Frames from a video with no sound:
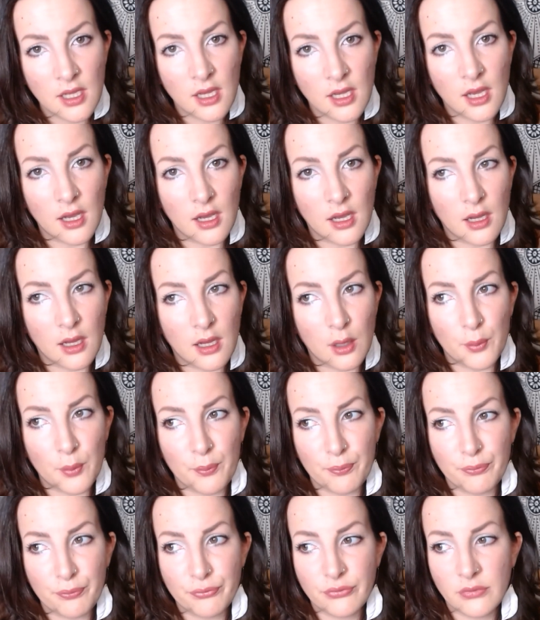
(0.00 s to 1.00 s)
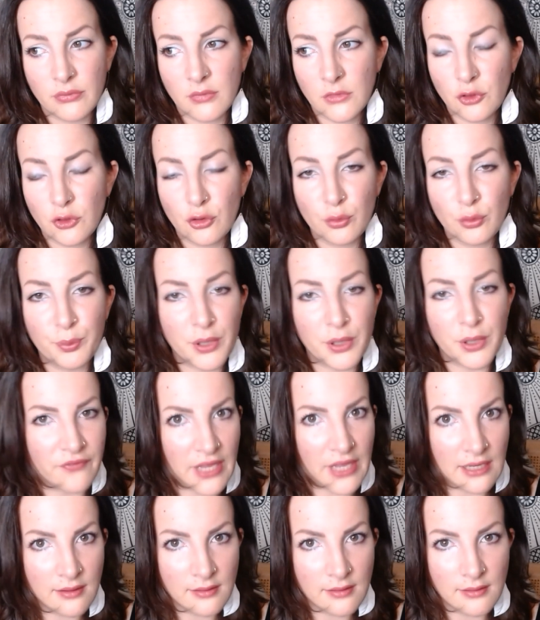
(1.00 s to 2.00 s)
to
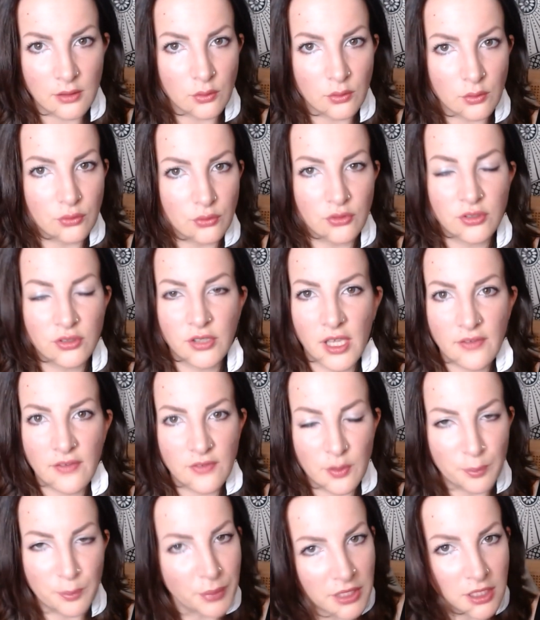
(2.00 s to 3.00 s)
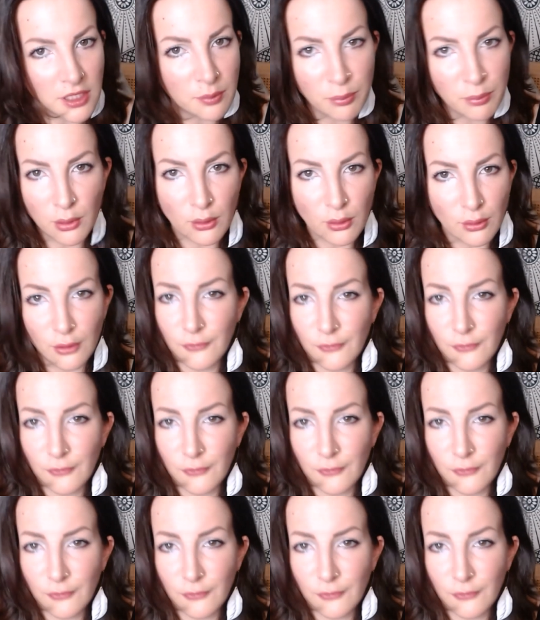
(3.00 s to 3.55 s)
prevent it or to save the people,